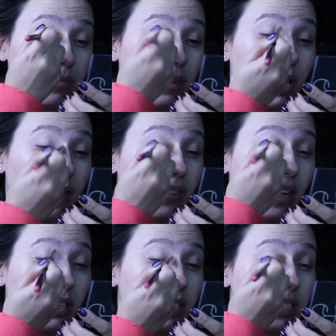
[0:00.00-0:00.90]
And I have a
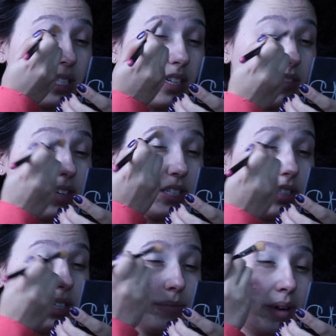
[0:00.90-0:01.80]
lot of
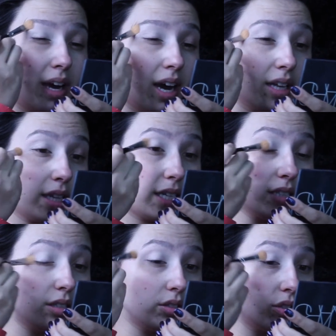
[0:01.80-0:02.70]
discoloration in my
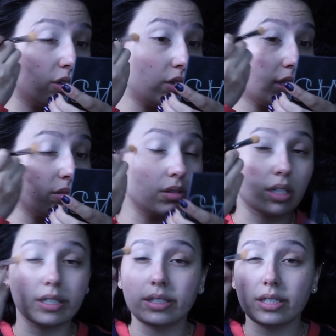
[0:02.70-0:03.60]
eyelids, so this will
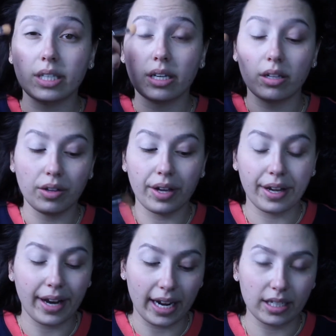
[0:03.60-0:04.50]
conceal
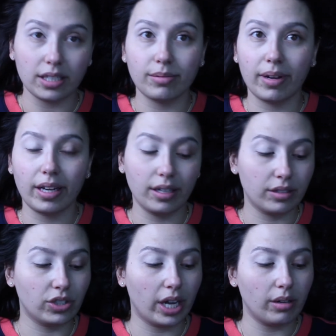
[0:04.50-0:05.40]
and act as my
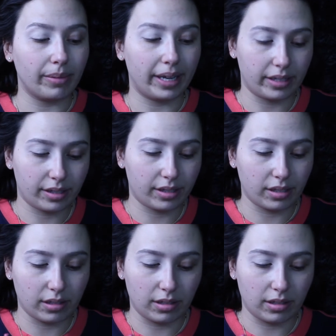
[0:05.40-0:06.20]
shadow base.